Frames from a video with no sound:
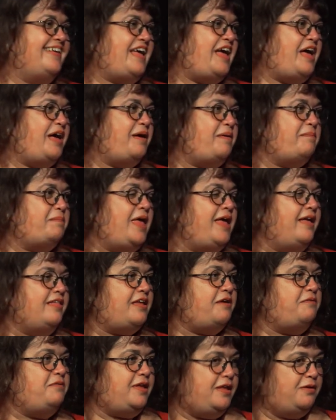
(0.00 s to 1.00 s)
Um,
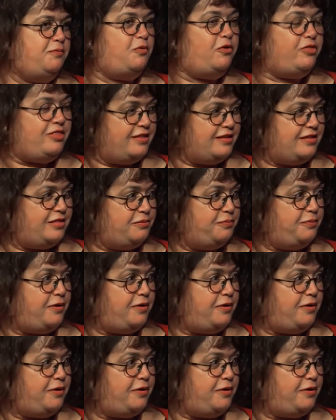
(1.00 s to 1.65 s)
so you want it to